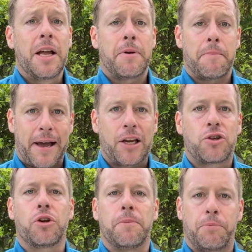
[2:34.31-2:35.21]
but make
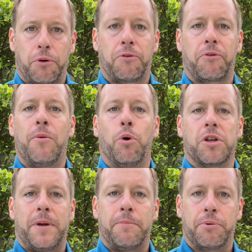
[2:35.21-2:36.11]
sure you proofread
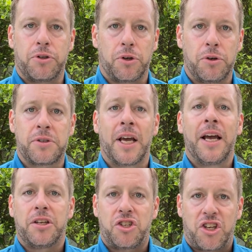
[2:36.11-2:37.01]
what's been produced
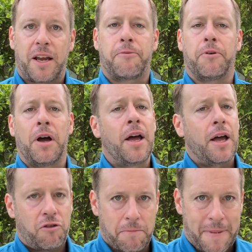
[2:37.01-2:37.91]
to check for
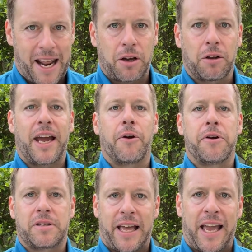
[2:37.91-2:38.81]
grammatical
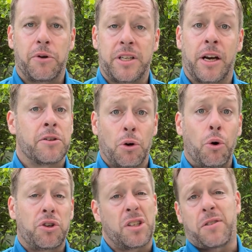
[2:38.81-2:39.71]
errors, language errors,
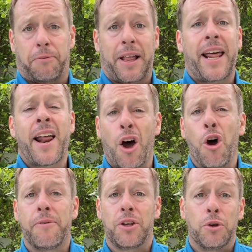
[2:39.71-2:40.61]
or just flat out
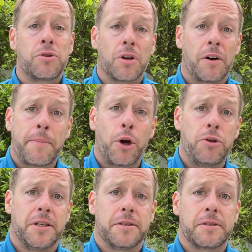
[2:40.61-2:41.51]
overuse of
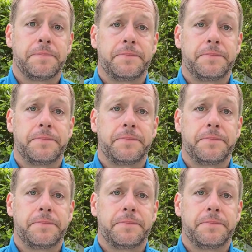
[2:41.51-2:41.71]
emojis.